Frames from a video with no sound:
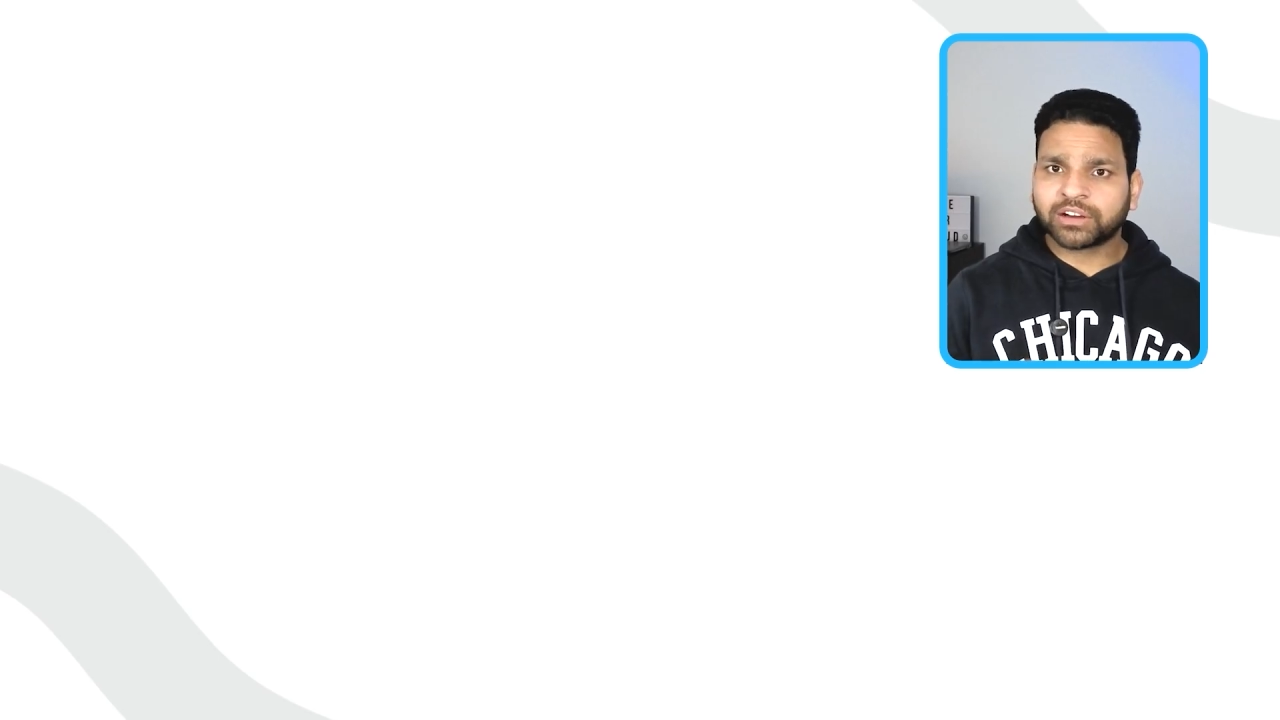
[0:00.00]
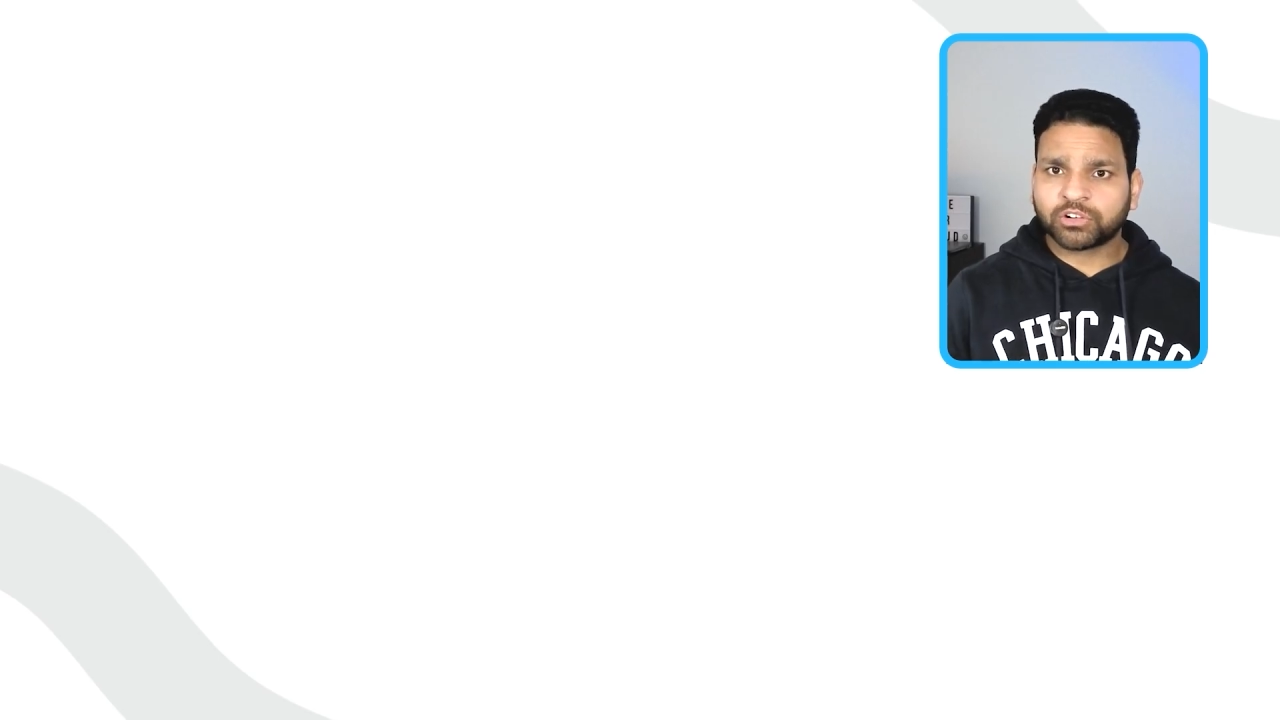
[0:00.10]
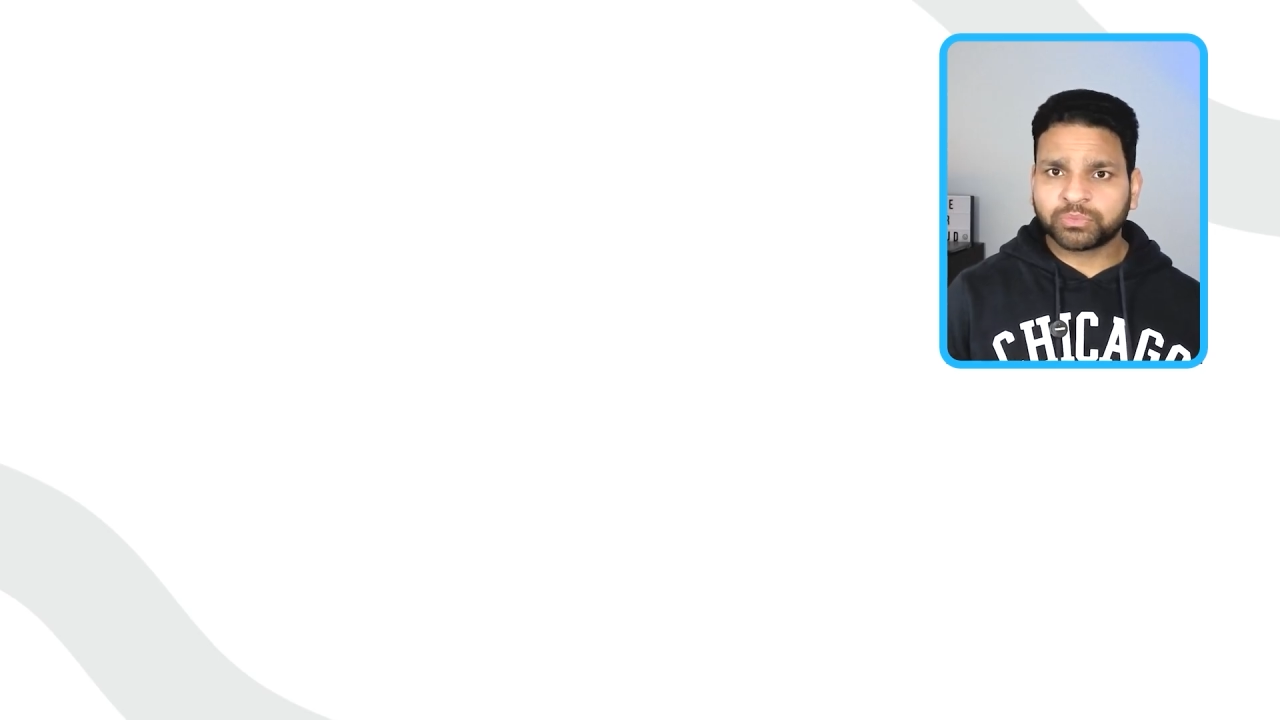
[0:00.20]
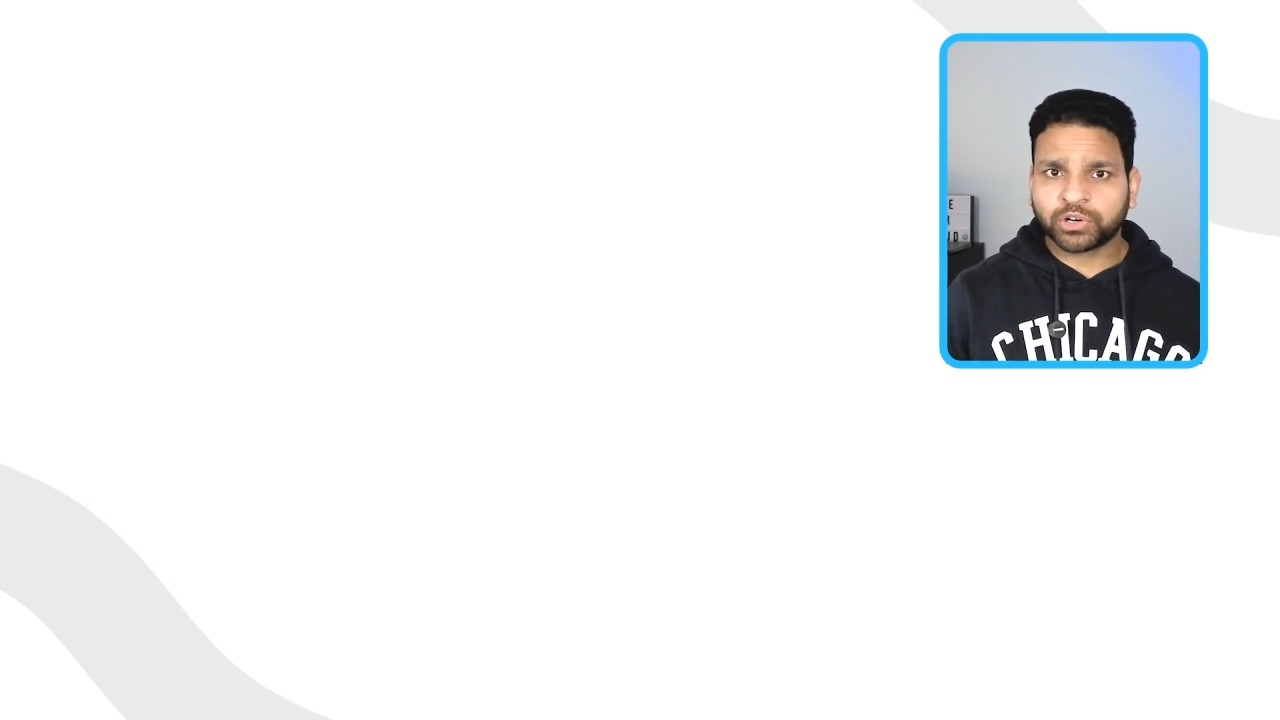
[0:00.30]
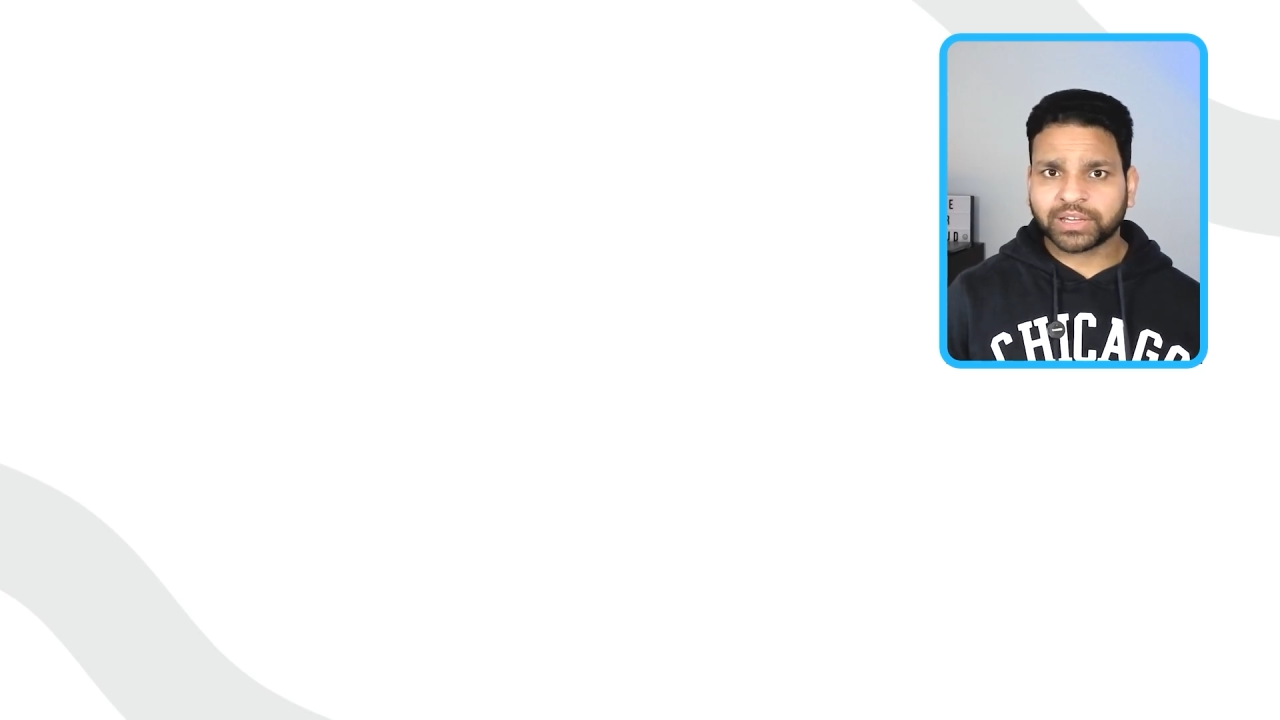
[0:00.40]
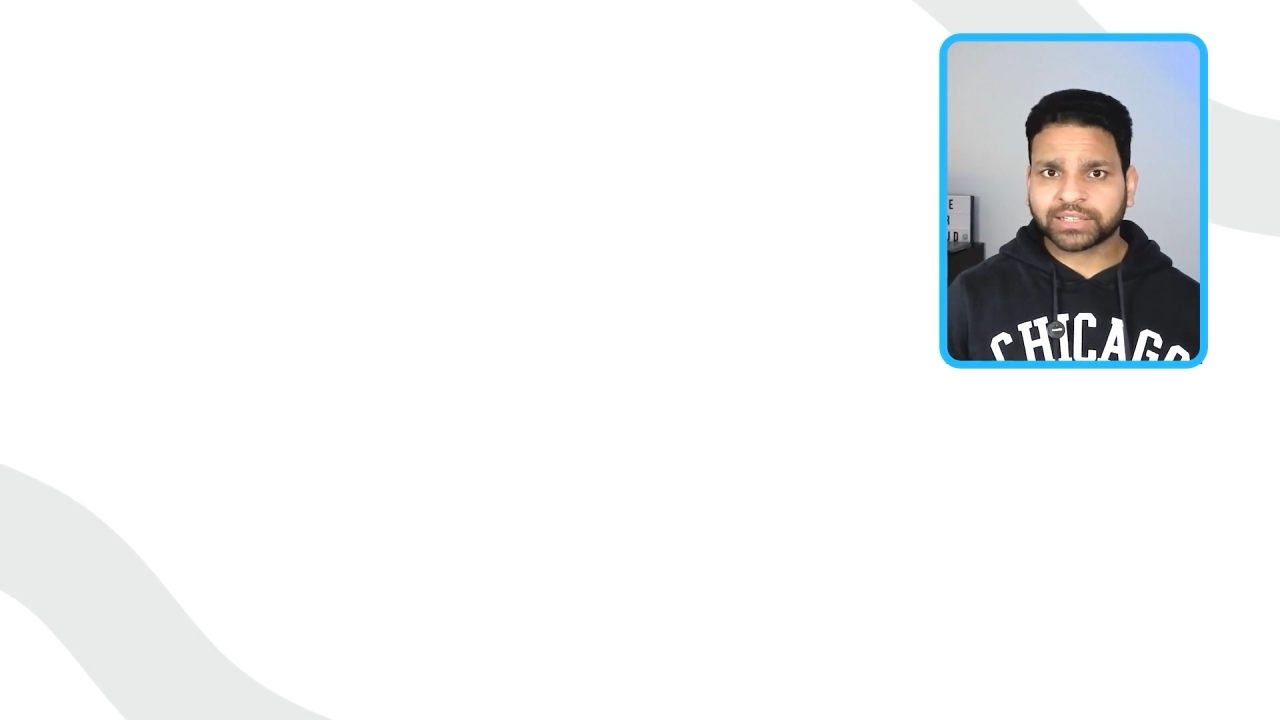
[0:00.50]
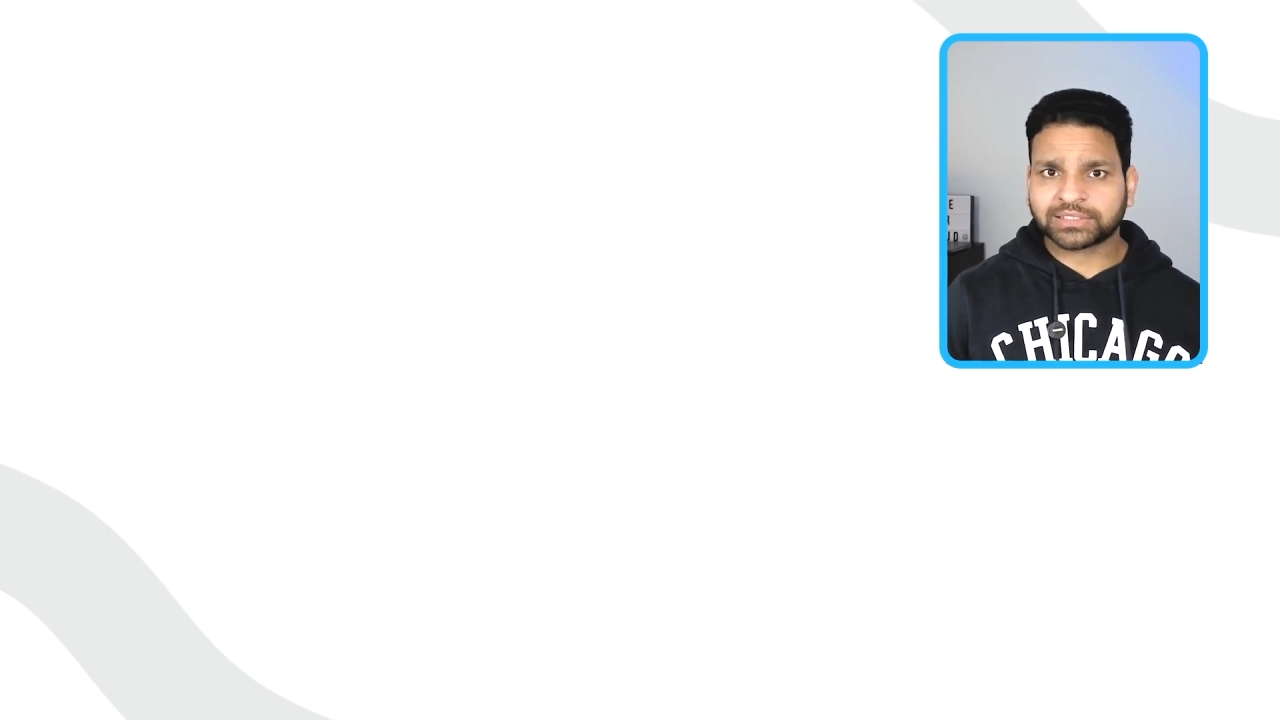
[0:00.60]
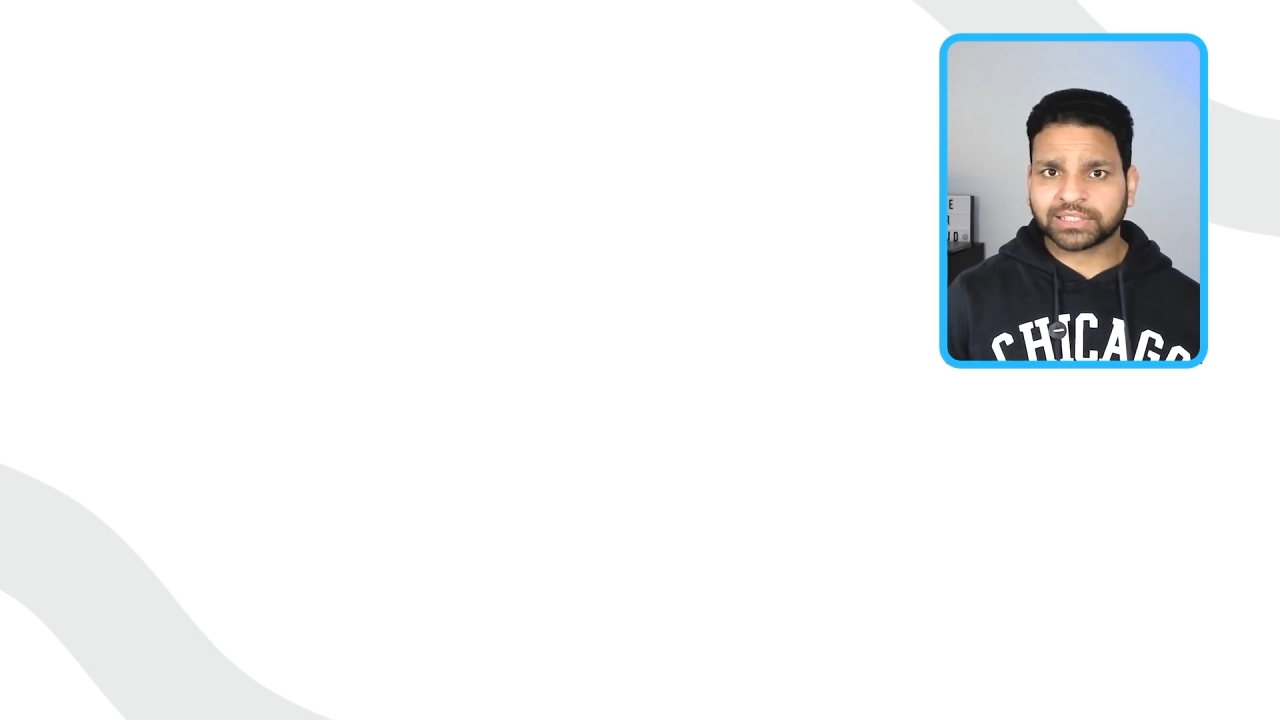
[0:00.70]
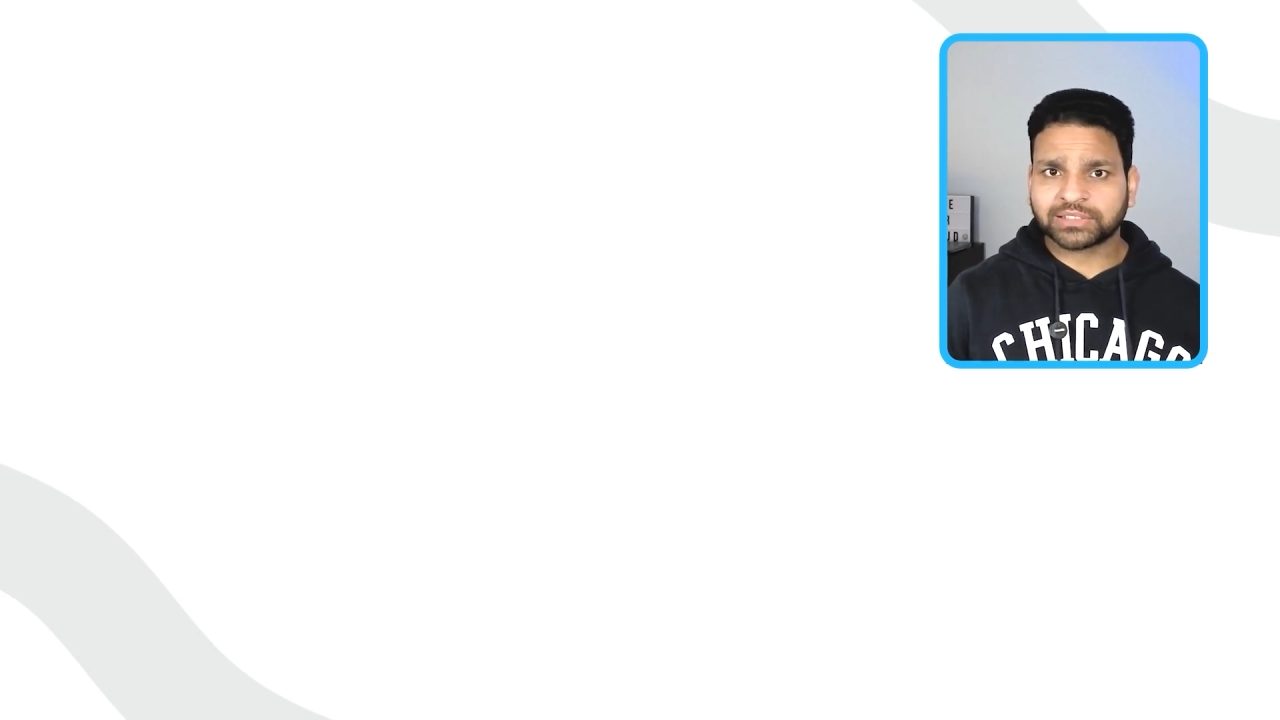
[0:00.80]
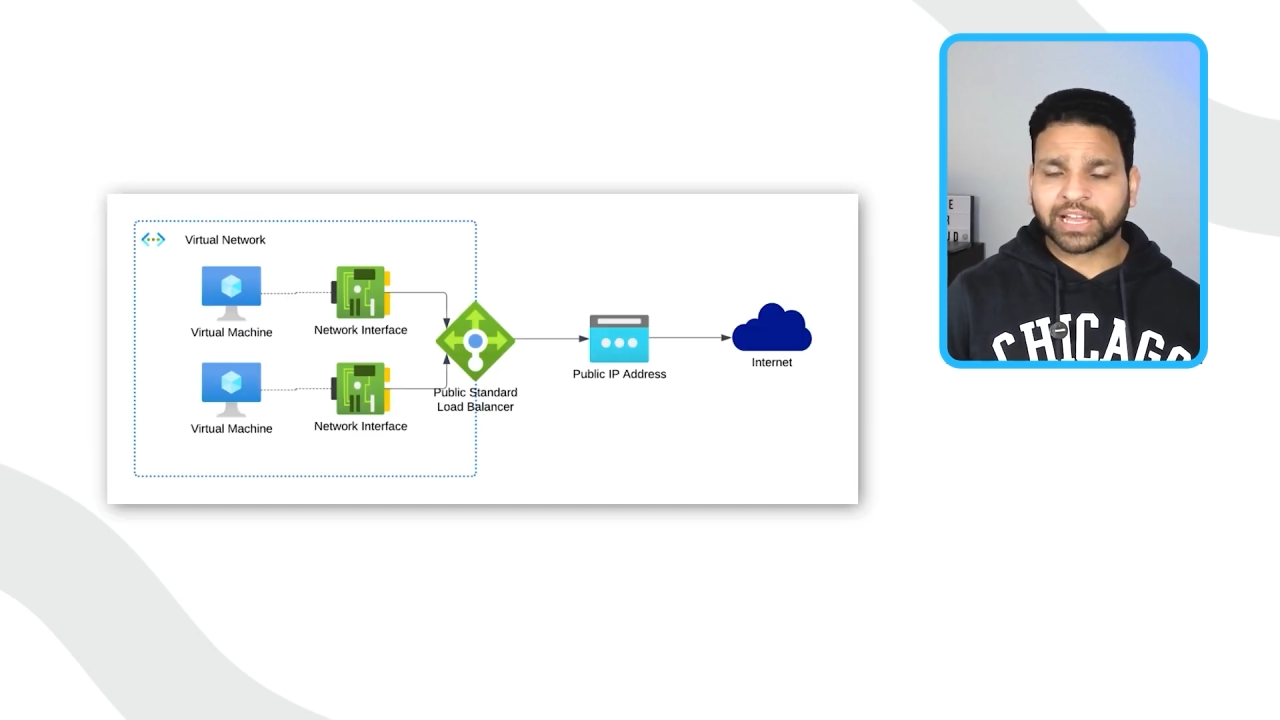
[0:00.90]
the outbound
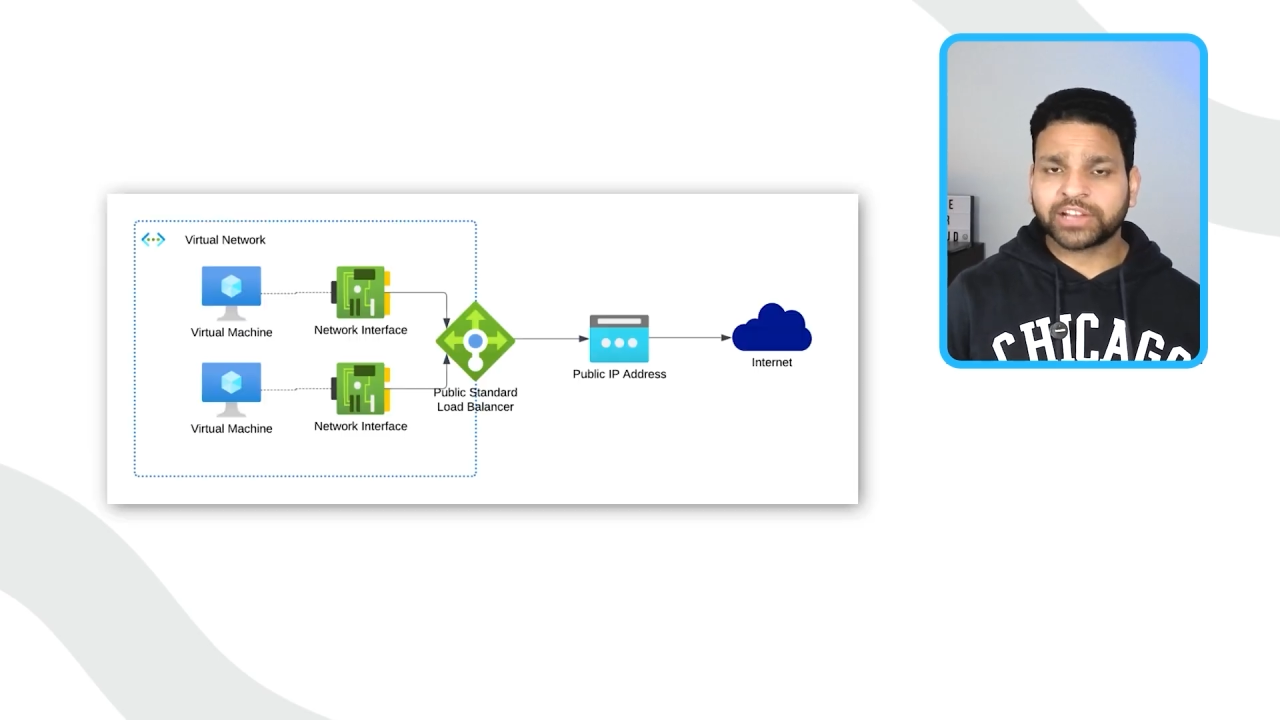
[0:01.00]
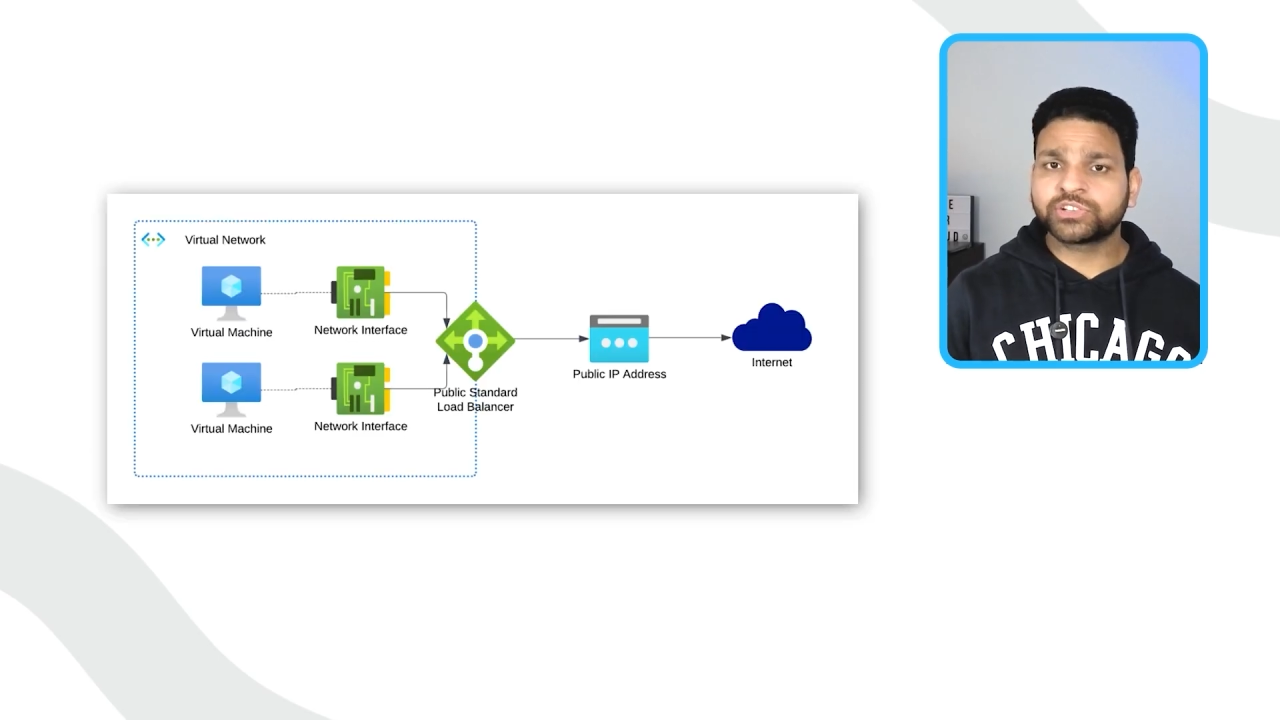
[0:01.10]
access,